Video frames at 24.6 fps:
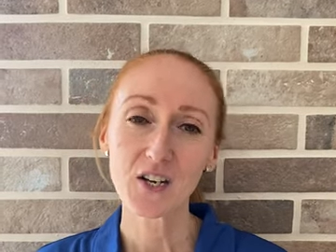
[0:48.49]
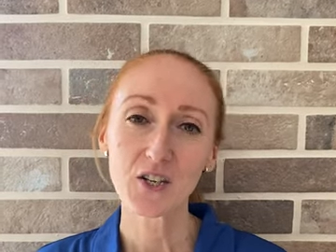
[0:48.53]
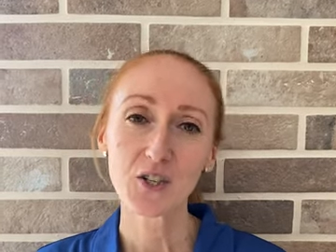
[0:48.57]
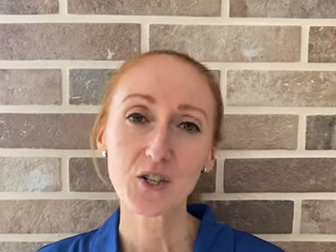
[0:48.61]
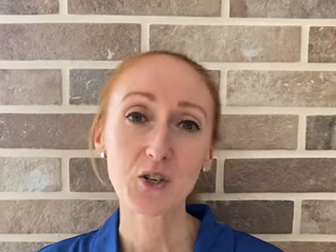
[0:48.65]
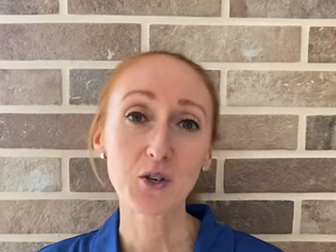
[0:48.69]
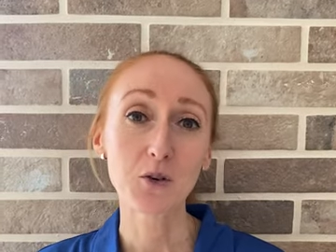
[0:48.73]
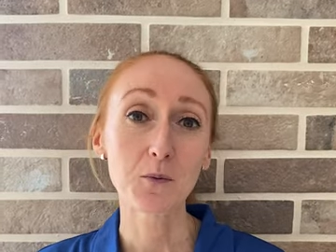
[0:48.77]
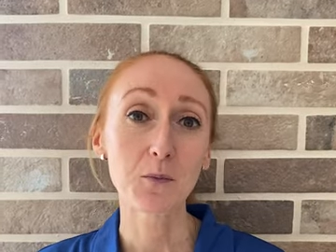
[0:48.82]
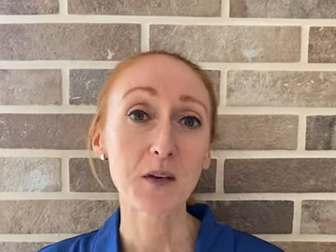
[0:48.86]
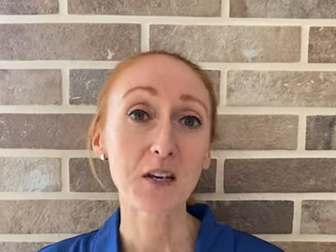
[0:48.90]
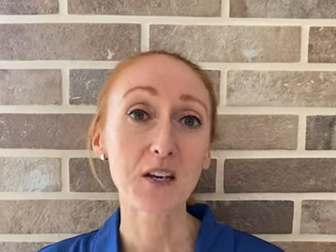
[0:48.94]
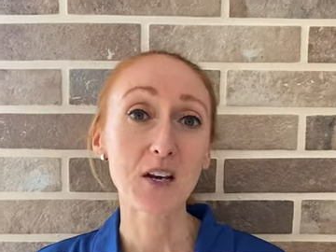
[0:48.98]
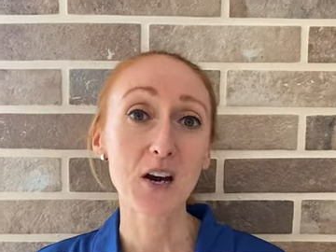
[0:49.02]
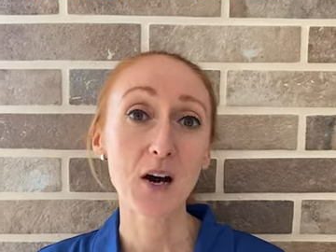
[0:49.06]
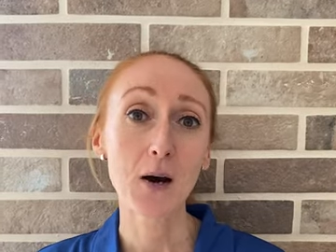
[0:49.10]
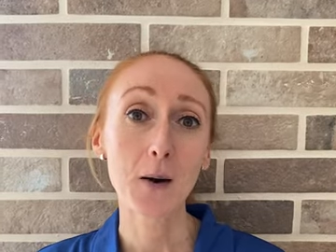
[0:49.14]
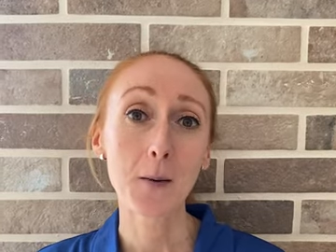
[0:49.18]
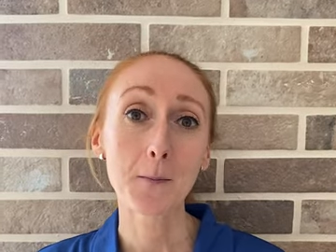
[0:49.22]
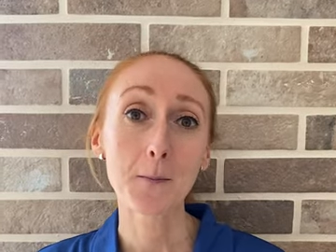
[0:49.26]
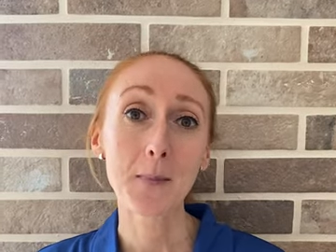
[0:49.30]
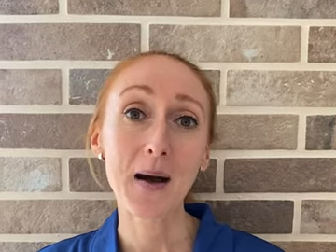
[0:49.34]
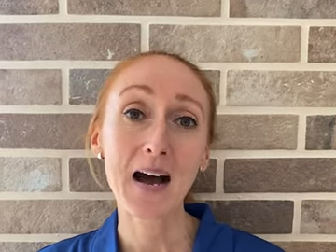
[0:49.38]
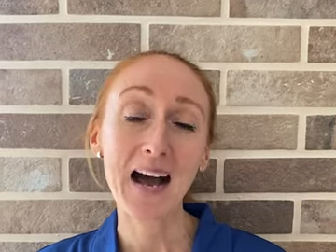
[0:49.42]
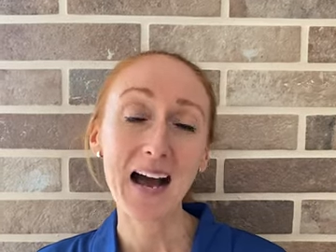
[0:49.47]
to
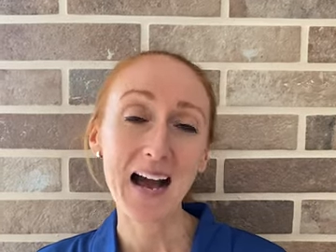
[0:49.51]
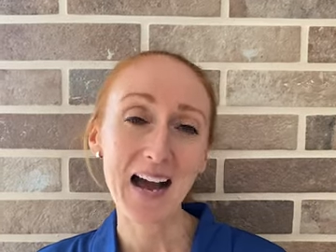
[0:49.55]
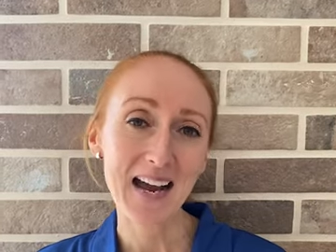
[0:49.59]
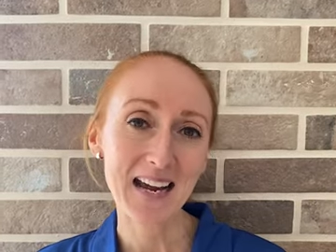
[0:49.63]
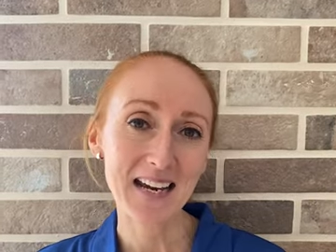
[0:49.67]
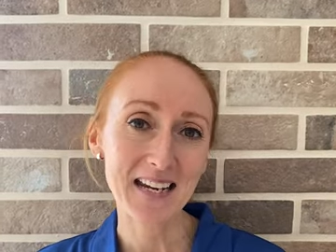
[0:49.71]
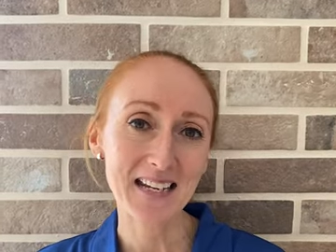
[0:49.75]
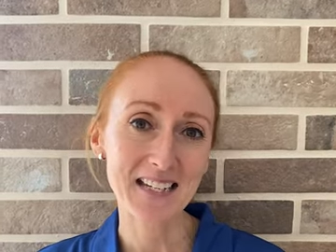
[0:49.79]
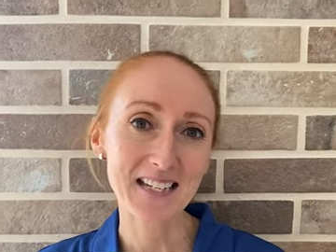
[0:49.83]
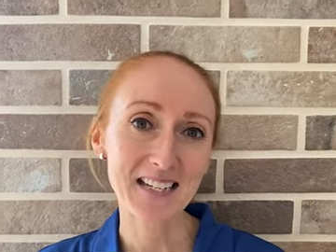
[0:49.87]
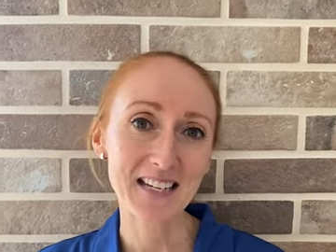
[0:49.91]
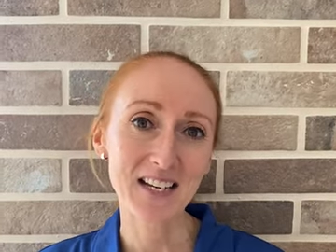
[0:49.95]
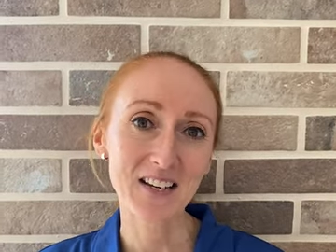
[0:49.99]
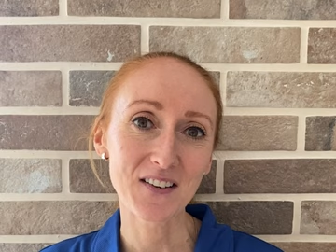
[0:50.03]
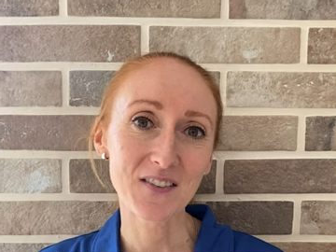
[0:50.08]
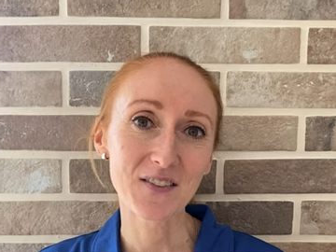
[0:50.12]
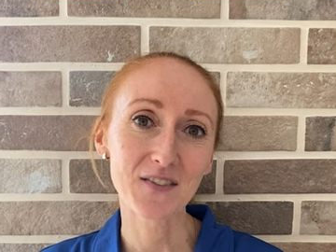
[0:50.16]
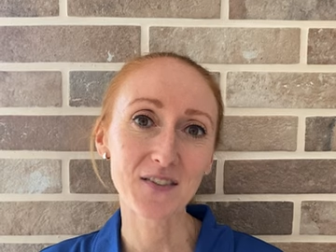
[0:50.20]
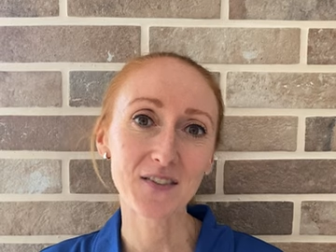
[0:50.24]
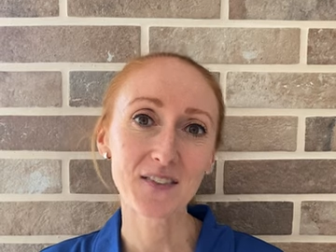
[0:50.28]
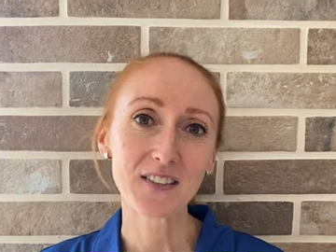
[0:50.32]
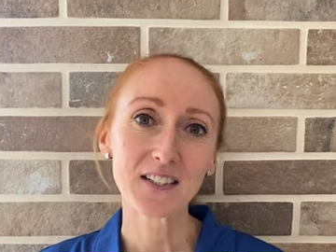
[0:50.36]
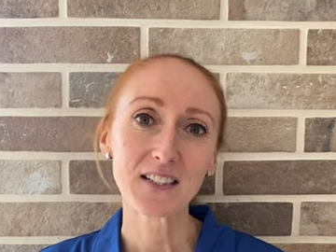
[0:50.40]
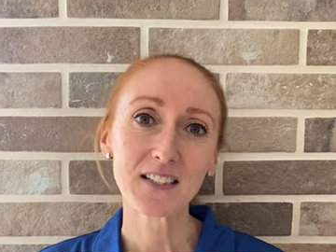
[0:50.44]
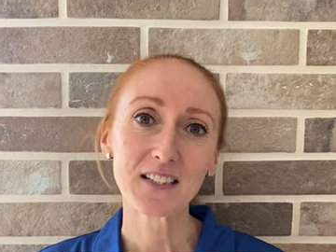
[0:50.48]
become
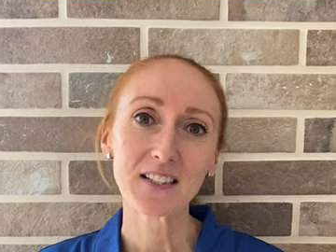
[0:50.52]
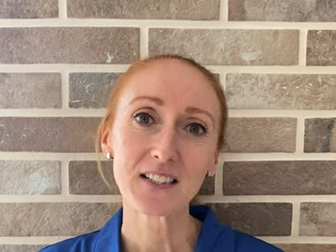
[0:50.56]
active,